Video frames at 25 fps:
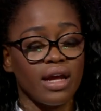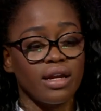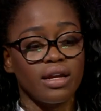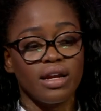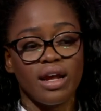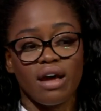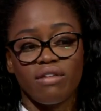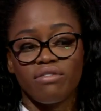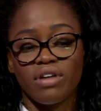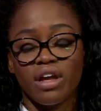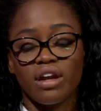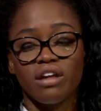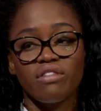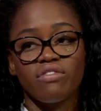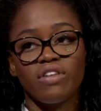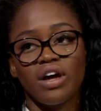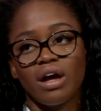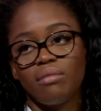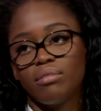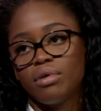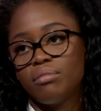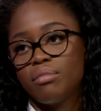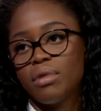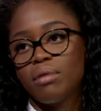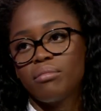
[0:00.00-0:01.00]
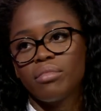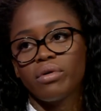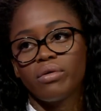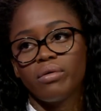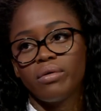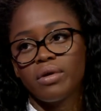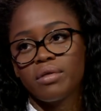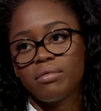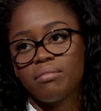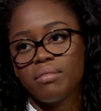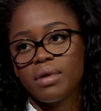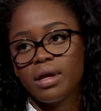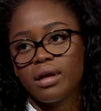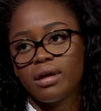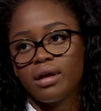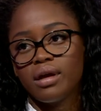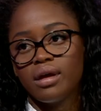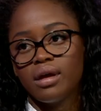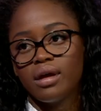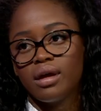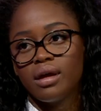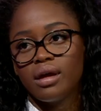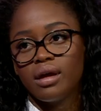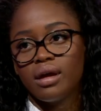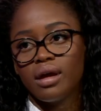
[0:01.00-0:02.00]
didn't have any family member with me.
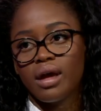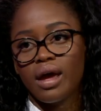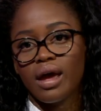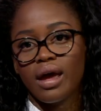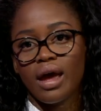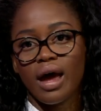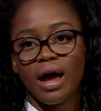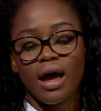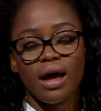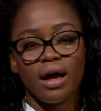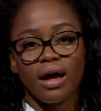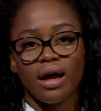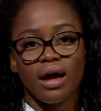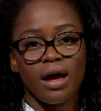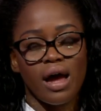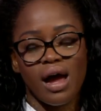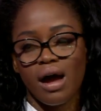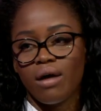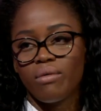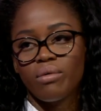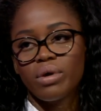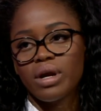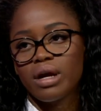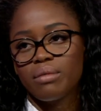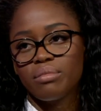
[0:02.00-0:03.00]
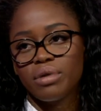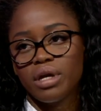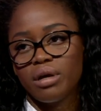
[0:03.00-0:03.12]
How would I be